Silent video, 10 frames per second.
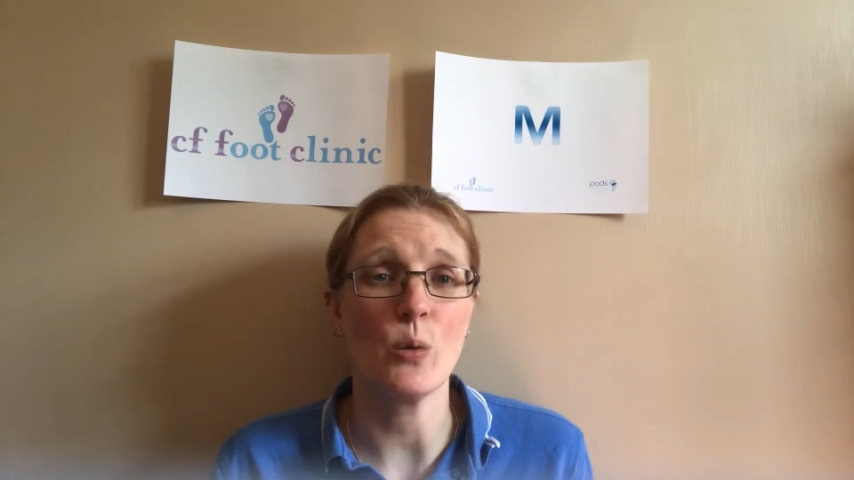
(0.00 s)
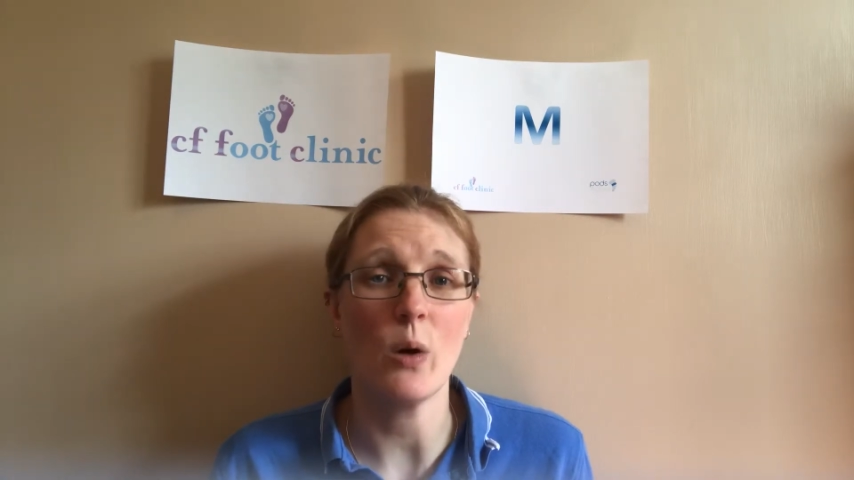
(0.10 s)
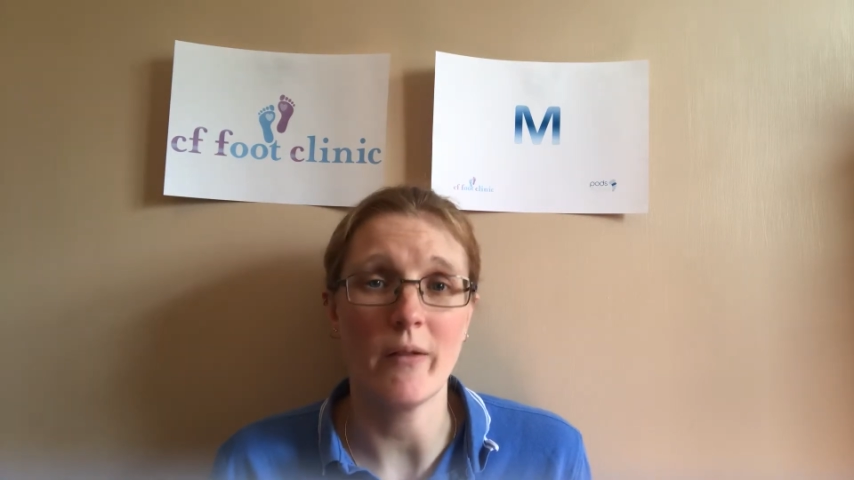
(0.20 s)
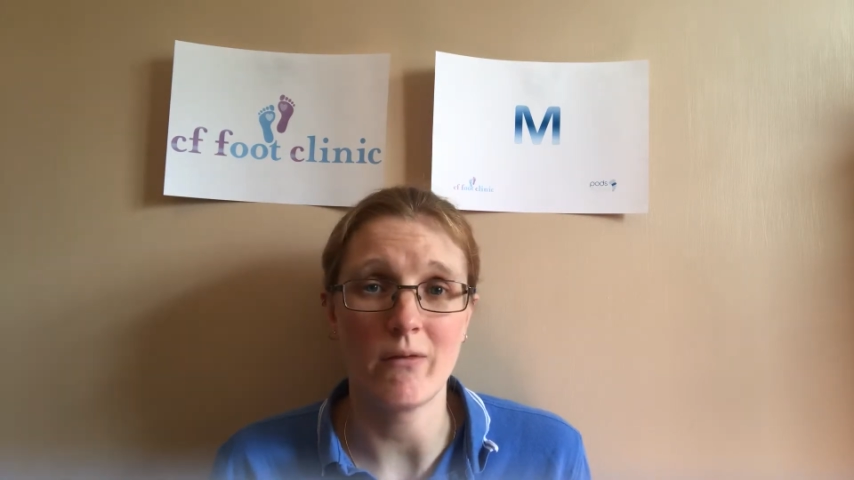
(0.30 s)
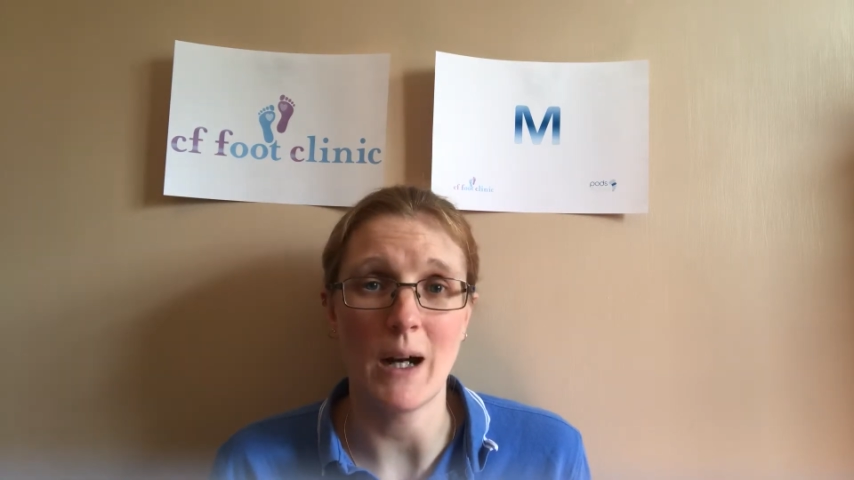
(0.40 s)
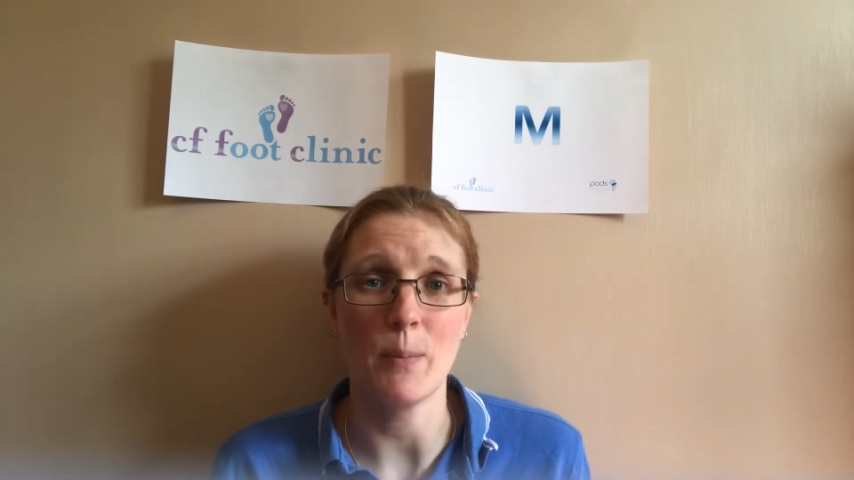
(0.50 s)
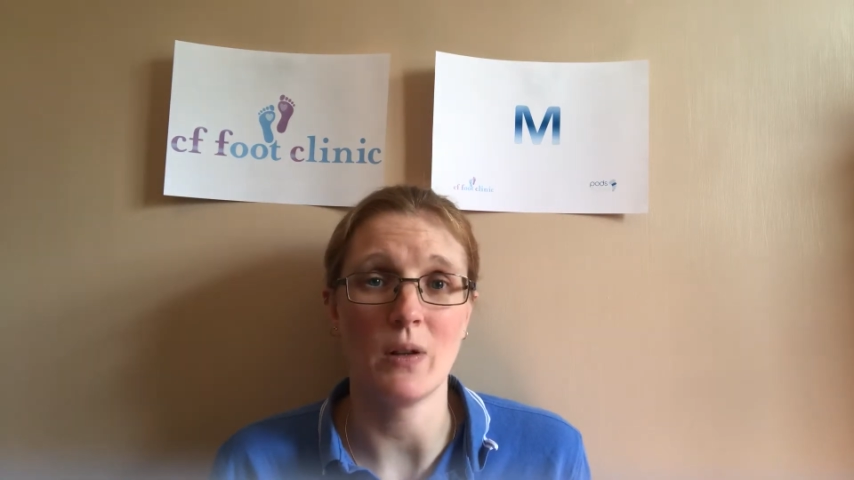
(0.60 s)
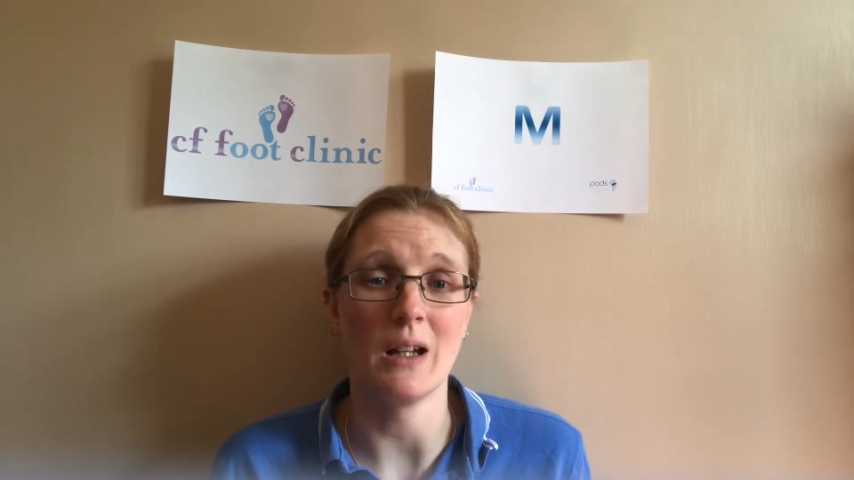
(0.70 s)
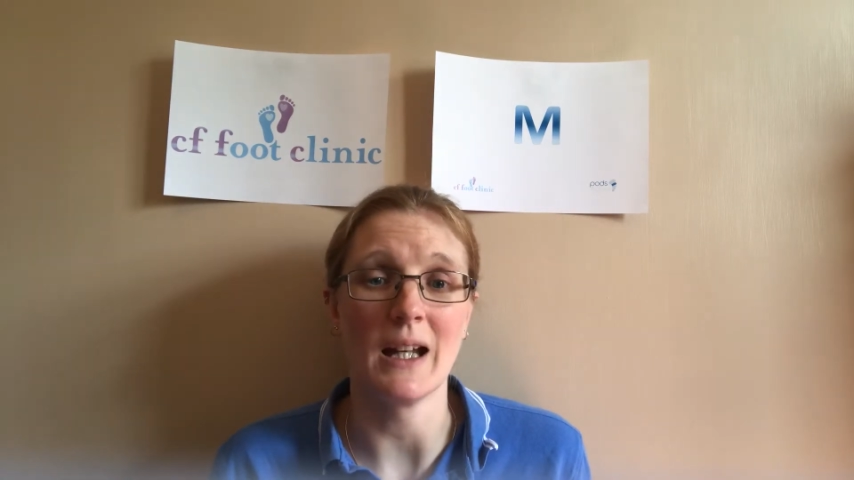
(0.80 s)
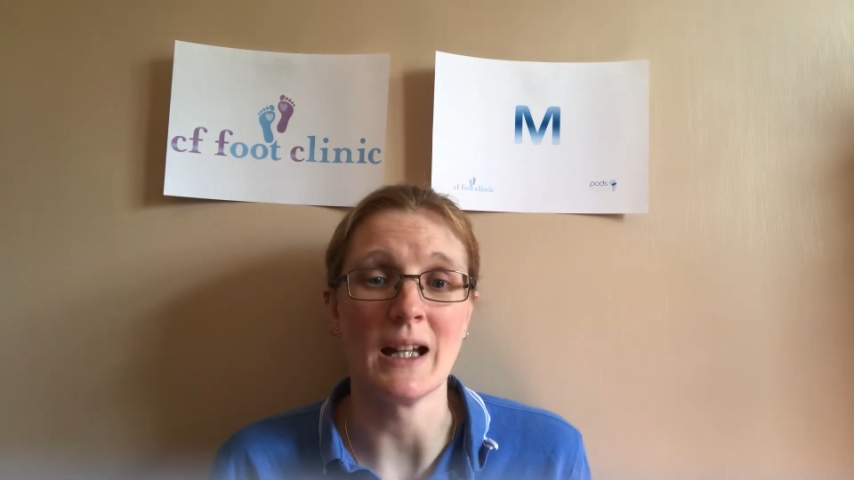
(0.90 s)
quite
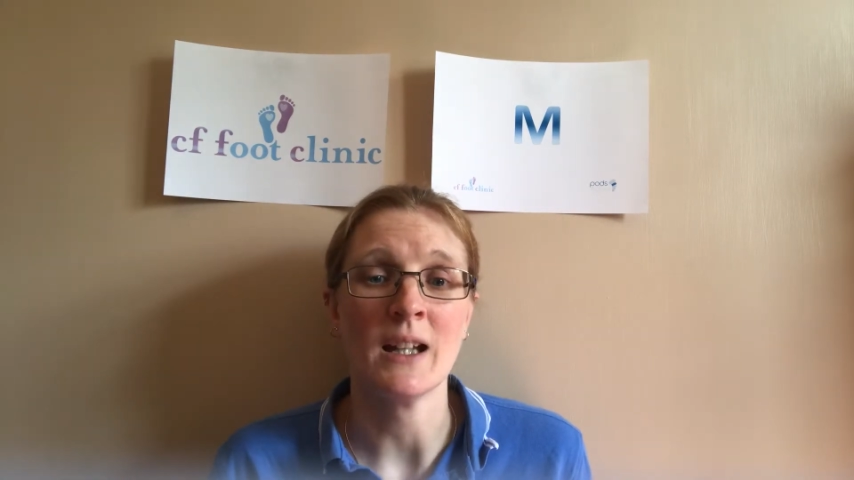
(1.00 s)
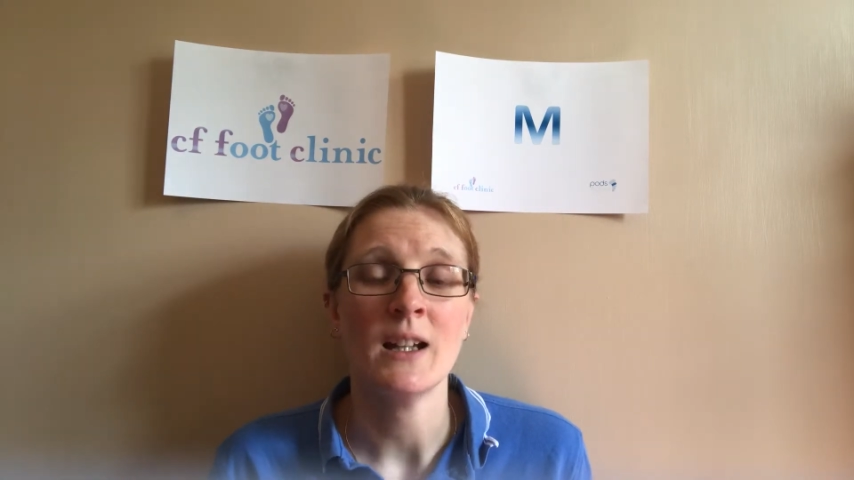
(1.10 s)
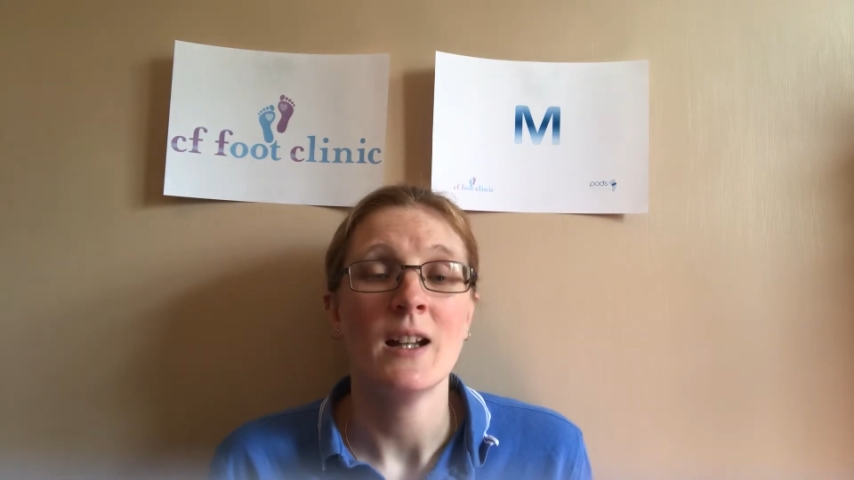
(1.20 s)
rapidly?